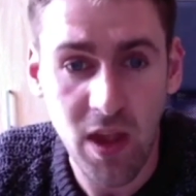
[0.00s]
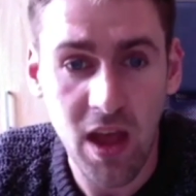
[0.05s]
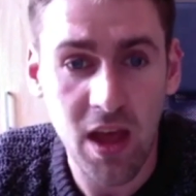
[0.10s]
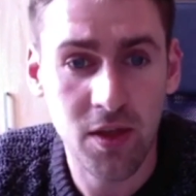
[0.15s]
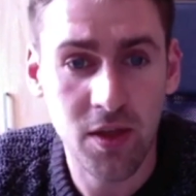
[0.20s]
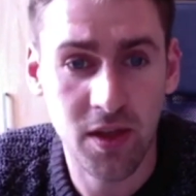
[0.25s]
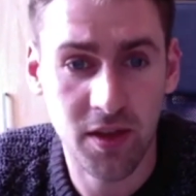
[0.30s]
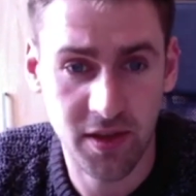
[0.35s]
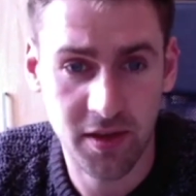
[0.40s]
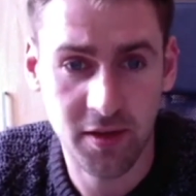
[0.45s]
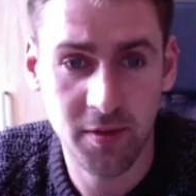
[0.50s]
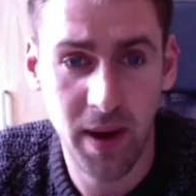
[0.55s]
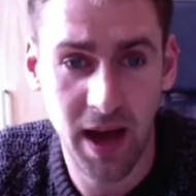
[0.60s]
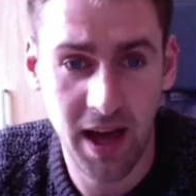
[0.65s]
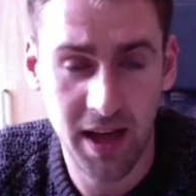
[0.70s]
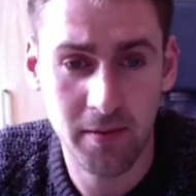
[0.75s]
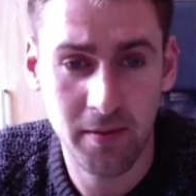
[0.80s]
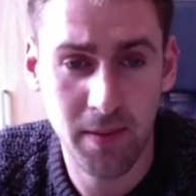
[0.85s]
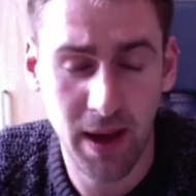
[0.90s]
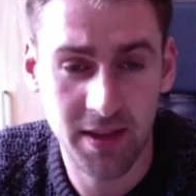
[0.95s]
that this
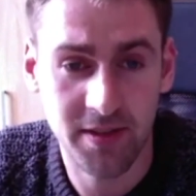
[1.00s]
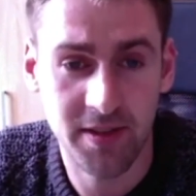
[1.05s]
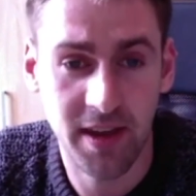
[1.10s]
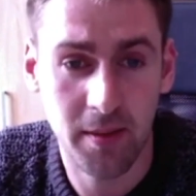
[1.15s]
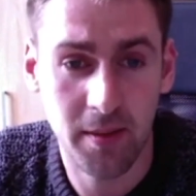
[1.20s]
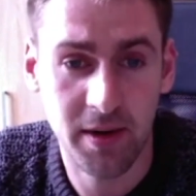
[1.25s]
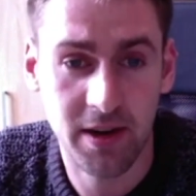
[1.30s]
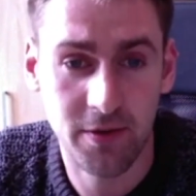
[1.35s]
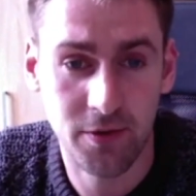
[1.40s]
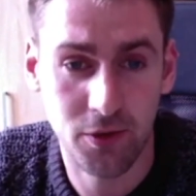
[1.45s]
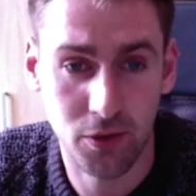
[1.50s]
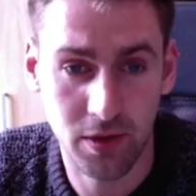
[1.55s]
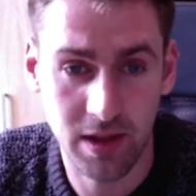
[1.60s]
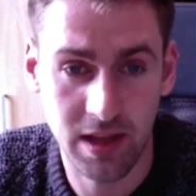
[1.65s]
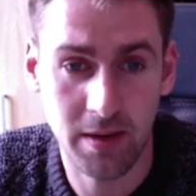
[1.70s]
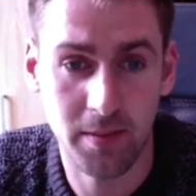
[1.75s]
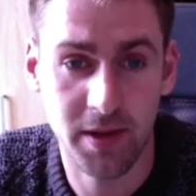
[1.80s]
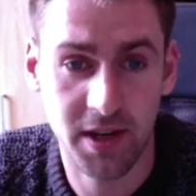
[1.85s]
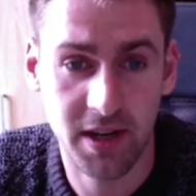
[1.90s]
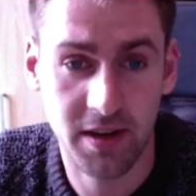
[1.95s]
pandemic, through
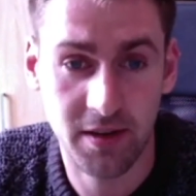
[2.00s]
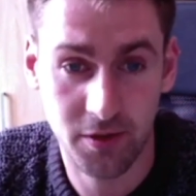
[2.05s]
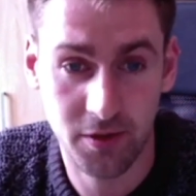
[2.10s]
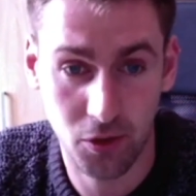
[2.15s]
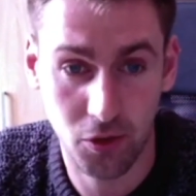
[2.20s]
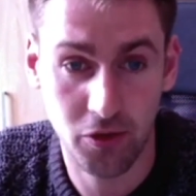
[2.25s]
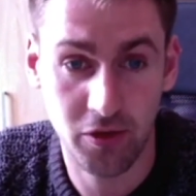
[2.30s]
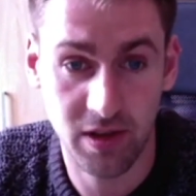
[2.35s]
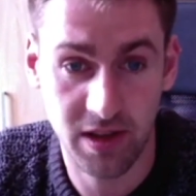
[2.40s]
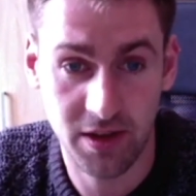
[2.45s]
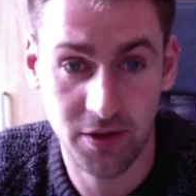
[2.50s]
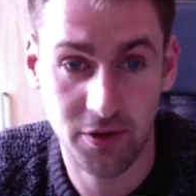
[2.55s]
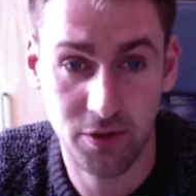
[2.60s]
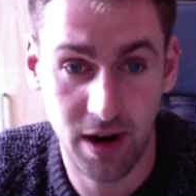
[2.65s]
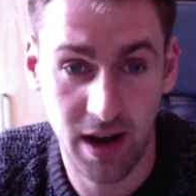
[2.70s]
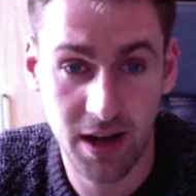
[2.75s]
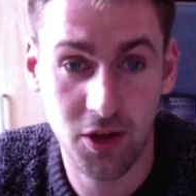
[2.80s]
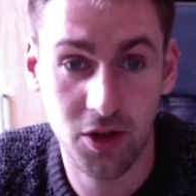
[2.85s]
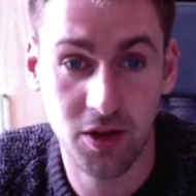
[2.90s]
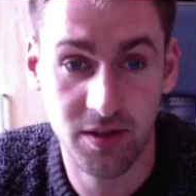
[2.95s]
limiting social
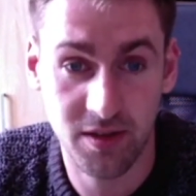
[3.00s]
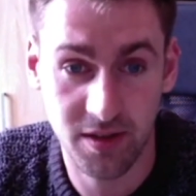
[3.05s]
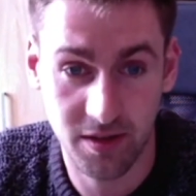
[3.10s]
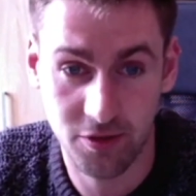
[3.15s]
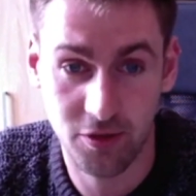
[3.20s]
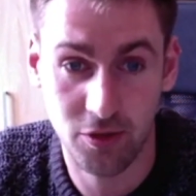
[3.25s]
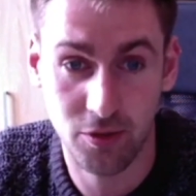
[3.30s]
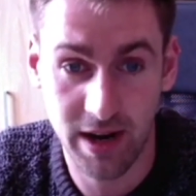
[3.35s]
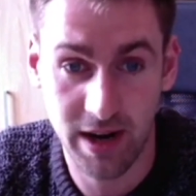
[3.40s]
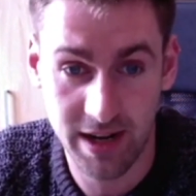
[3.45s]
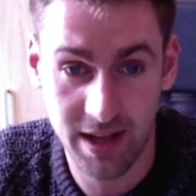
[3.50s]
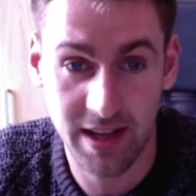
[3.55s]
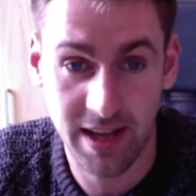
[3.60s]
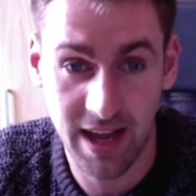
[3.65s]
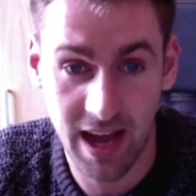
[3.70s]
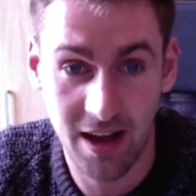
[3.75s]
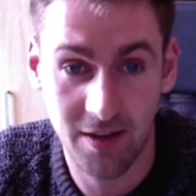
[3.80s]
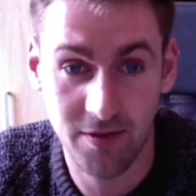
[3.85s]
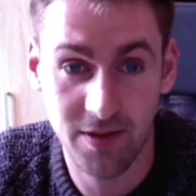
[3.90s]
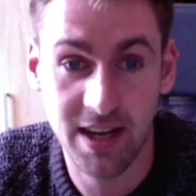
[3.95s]
interactions, is directly
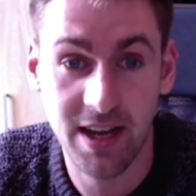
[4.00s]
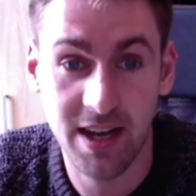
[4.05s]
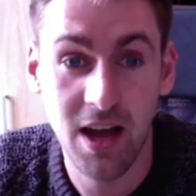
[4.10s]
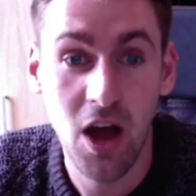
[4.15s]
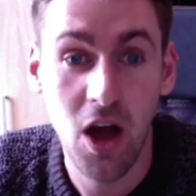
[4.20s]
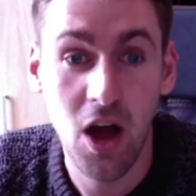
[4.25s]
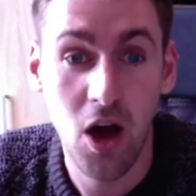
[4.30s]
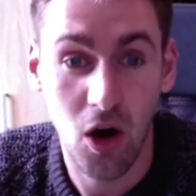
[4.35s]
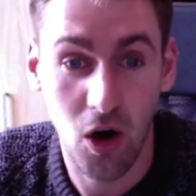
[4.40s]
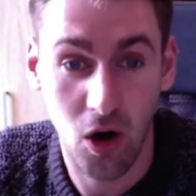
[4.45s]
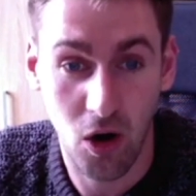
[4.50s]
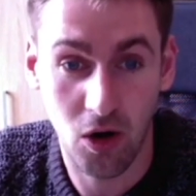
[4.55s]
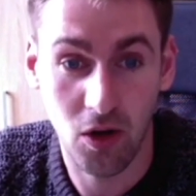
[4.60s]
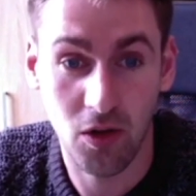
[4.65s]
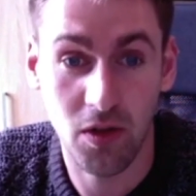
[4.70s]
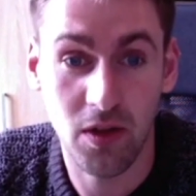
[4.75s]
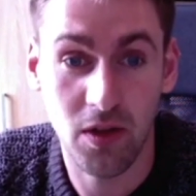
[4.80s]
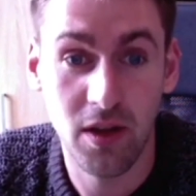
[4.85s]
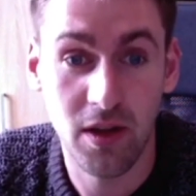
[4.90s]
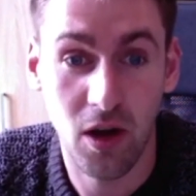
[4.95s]
having
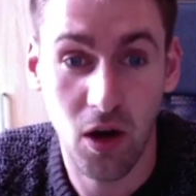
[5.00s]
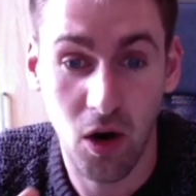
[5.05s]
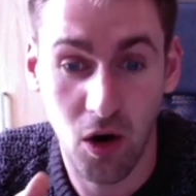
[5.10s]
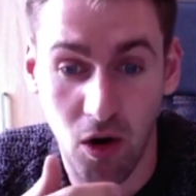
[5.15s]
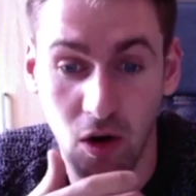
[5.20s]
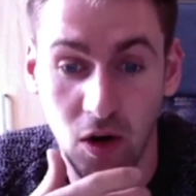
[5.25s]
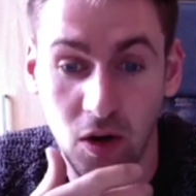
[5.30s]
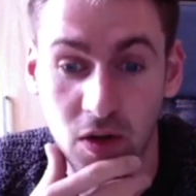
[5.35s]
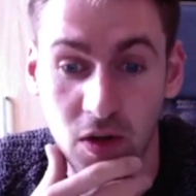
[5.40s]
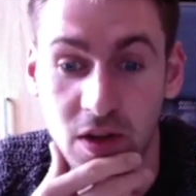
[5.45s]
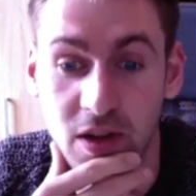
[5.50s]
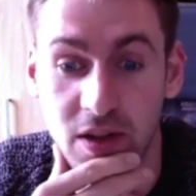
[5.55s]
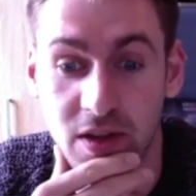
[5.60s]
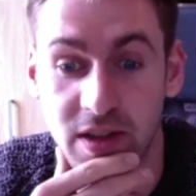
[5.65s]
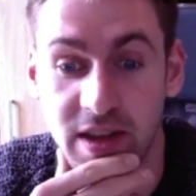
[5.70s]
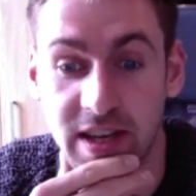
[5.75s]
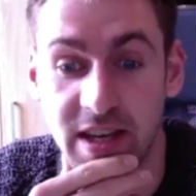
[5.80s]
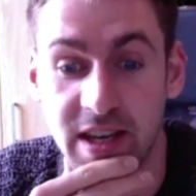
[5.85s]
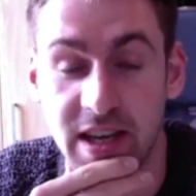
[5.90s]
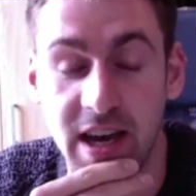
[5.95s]
on
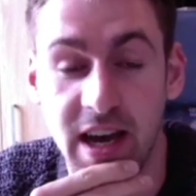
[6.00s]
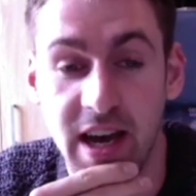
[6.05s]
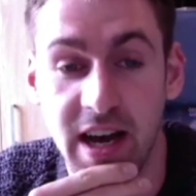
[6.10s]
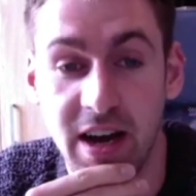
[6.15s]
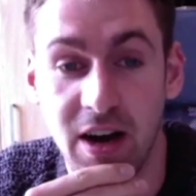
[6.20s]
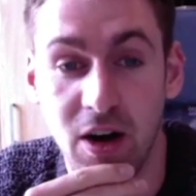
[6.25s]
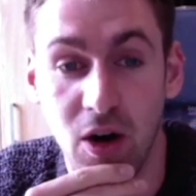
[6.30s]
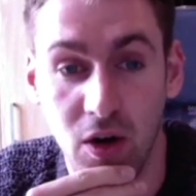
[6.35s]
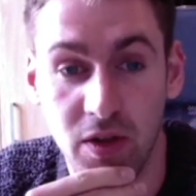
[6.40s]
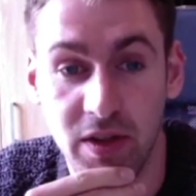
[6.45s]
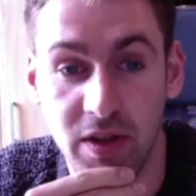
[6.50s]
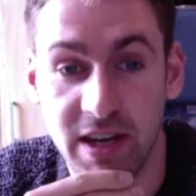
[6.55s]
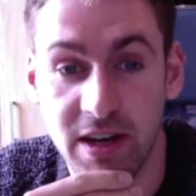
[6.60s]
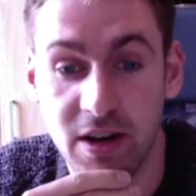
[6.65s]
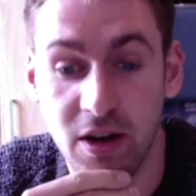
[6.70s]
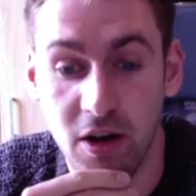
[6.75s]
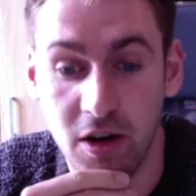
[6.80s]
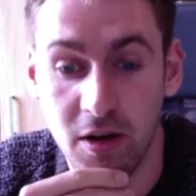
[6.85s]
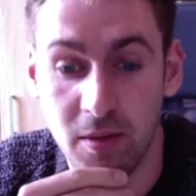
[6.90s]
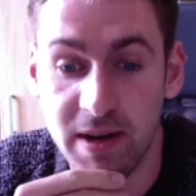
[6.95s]
the
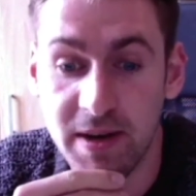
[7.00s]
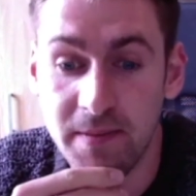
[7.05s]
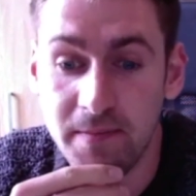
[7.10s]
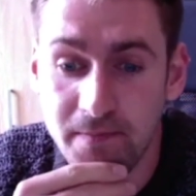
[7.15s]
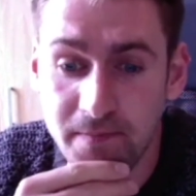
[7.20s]
economy.